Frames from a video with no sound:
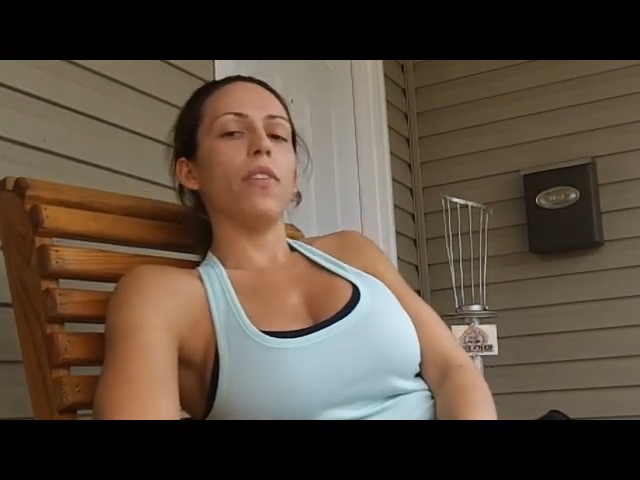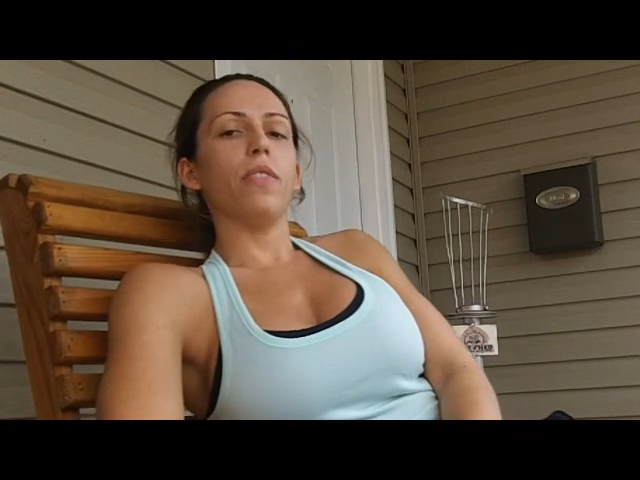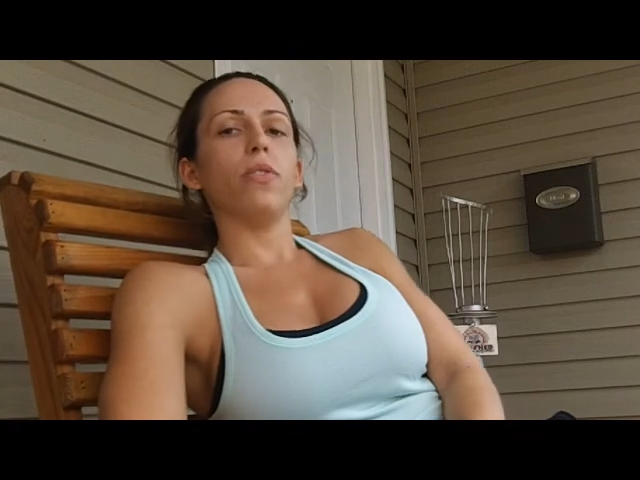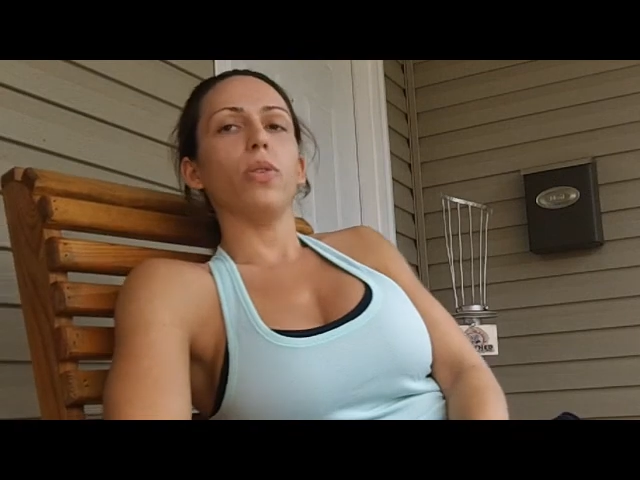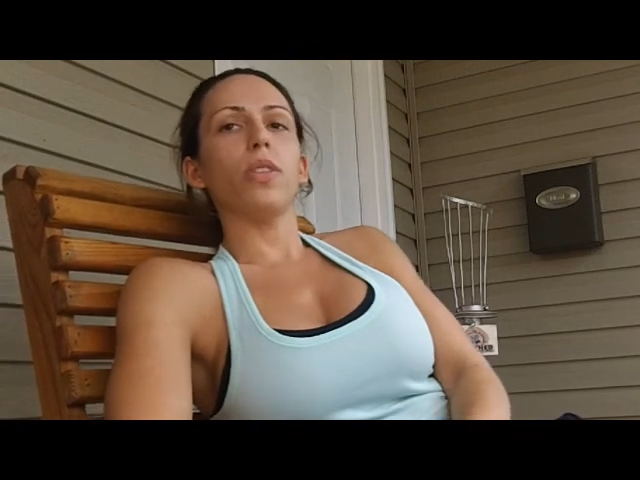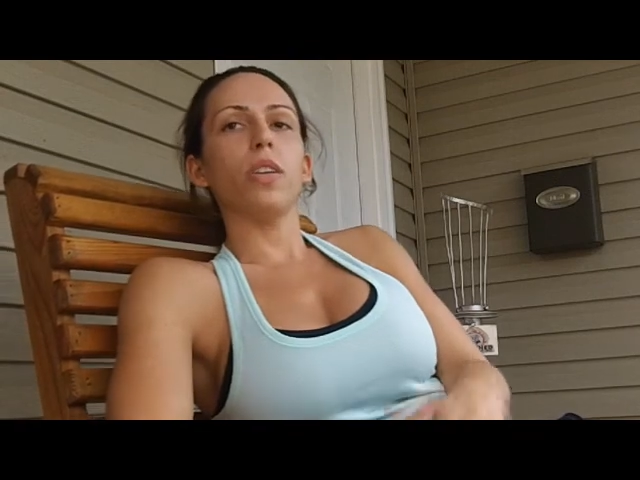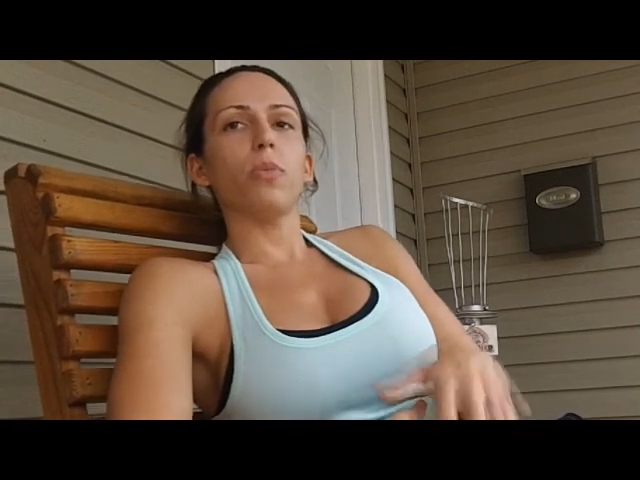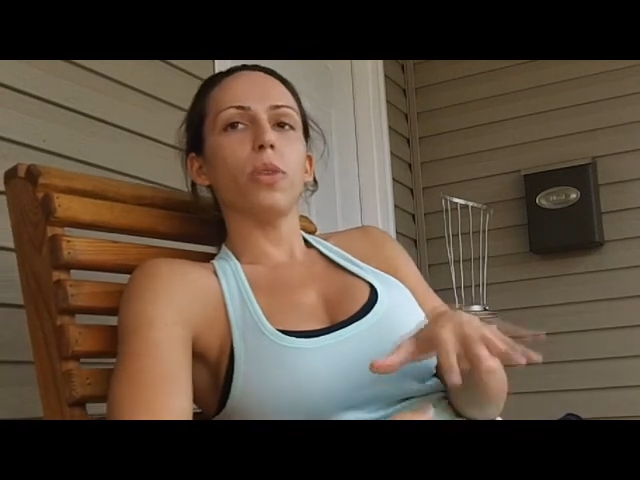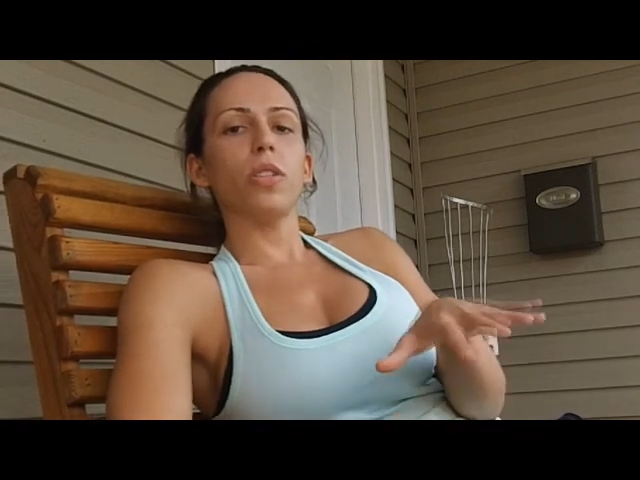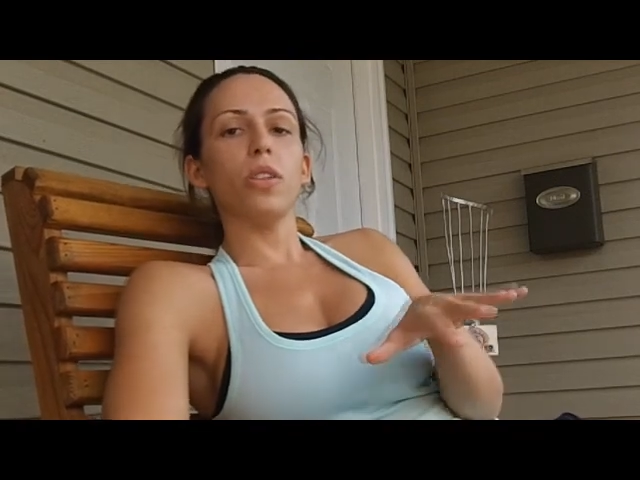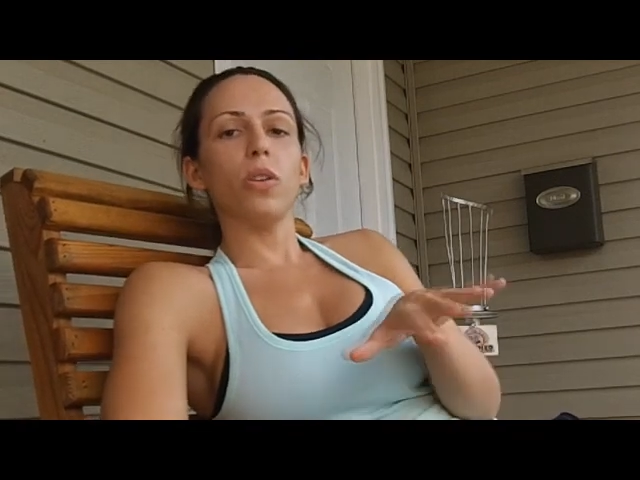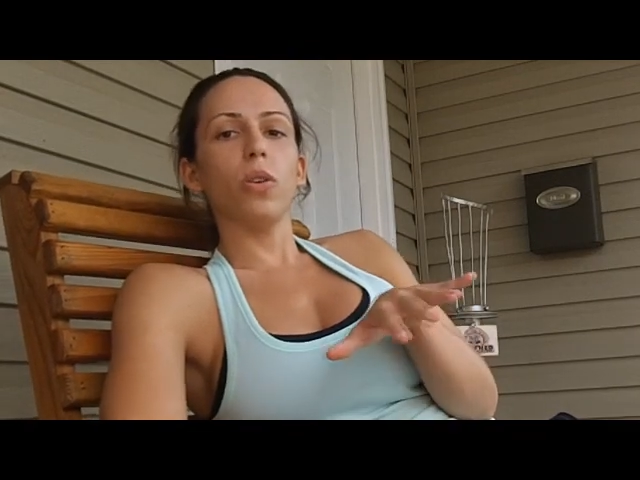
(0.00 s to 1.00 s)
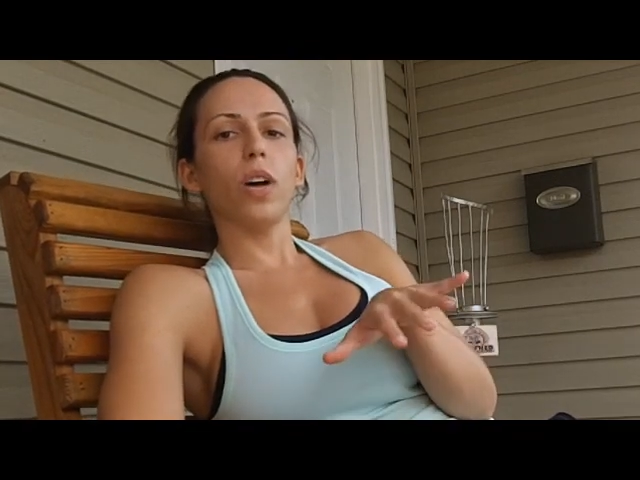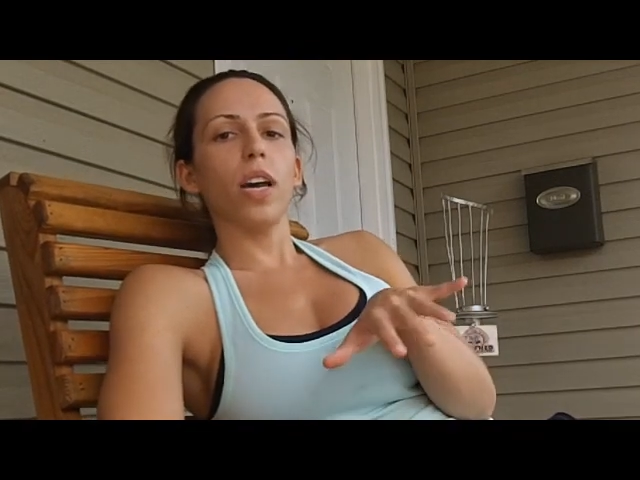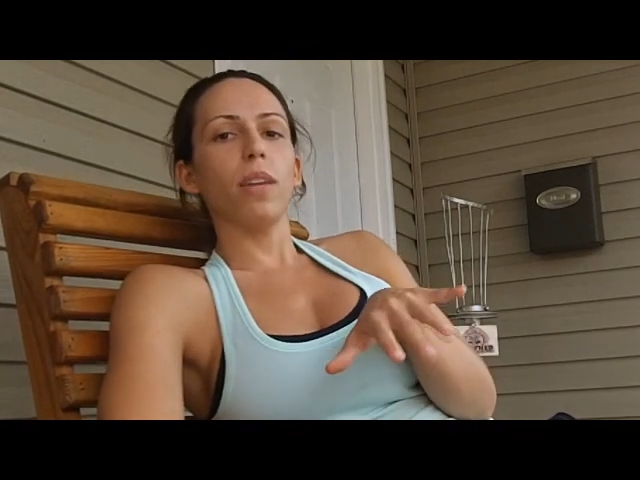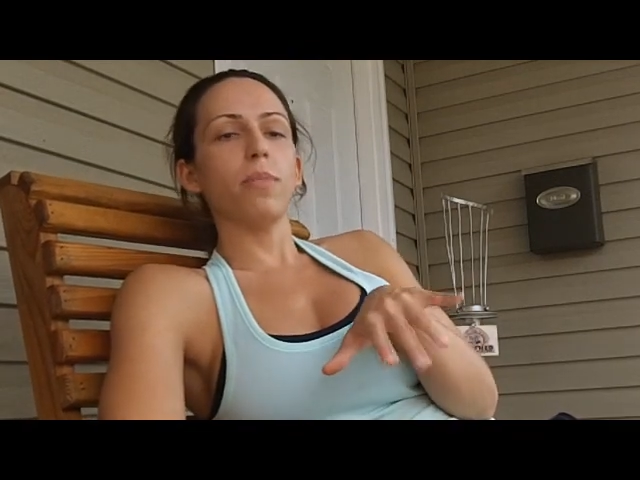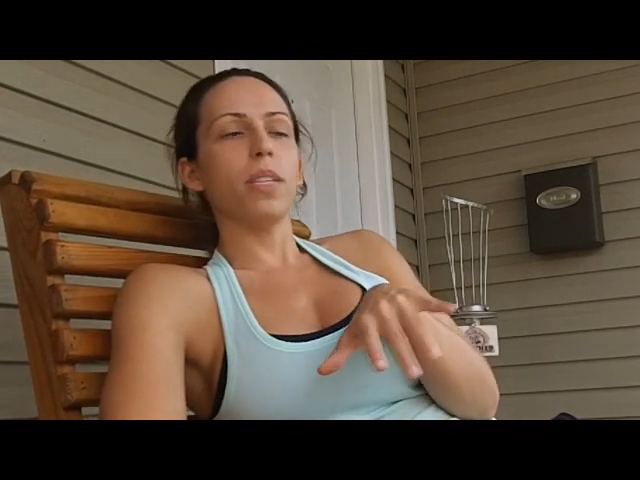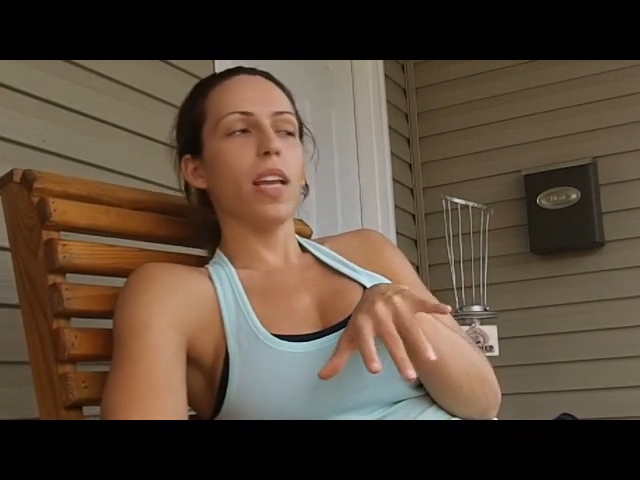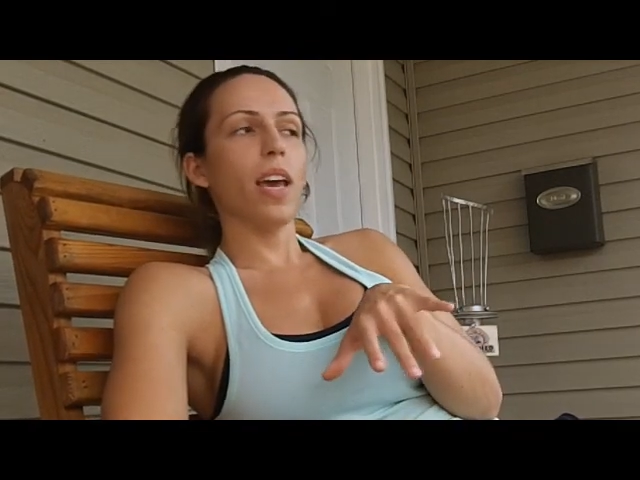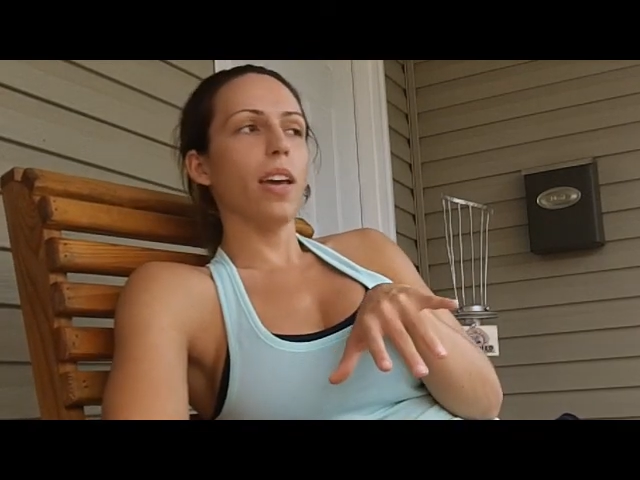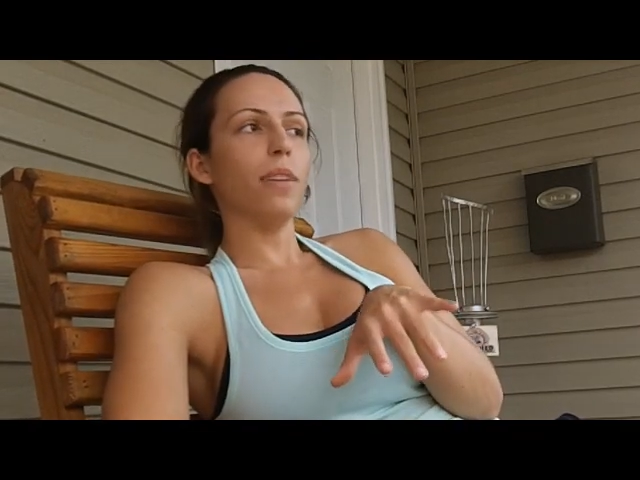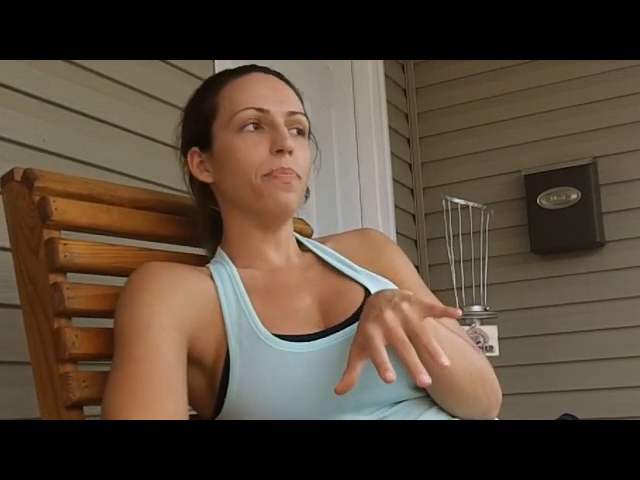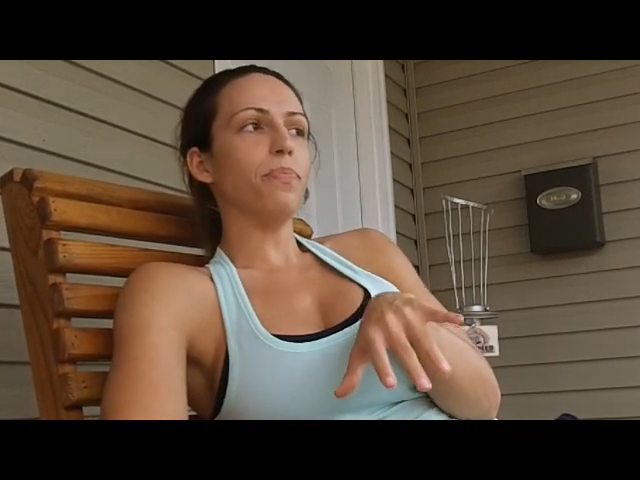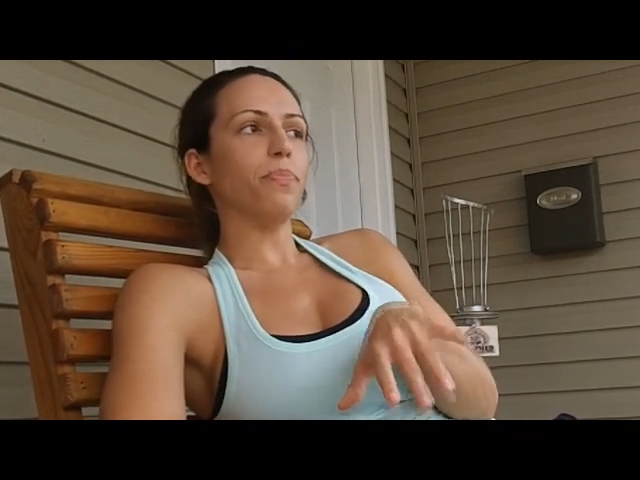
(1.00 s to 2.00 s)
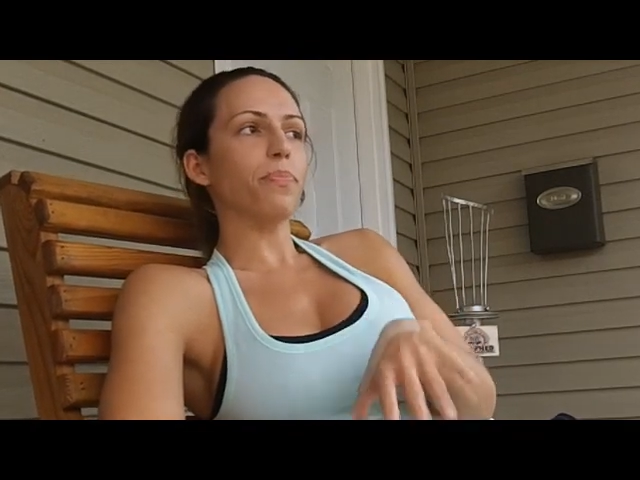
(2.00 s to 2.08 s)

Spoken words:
influence on the person who I am today.